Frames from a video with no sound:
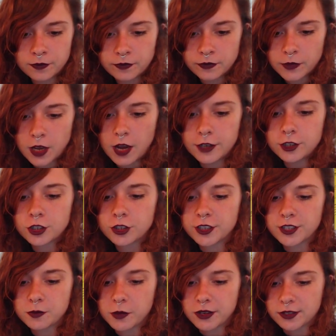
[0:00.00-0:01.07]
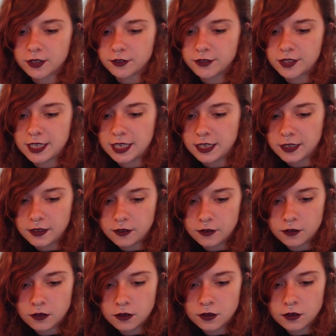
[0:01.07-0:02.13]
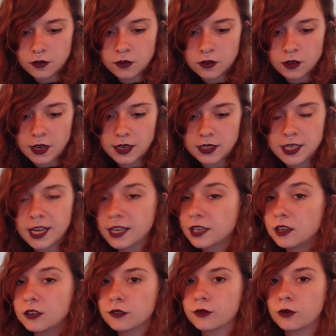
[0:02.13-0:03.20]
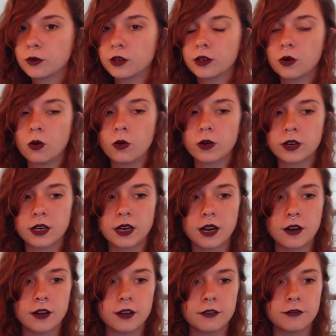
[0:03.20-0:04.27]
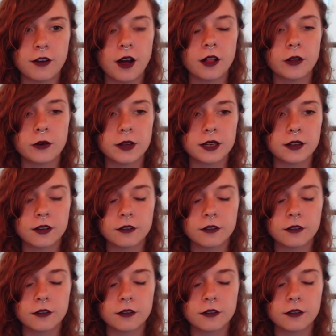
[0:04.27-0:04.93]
Hundreds must have seen it, and taken it for an ordinary falling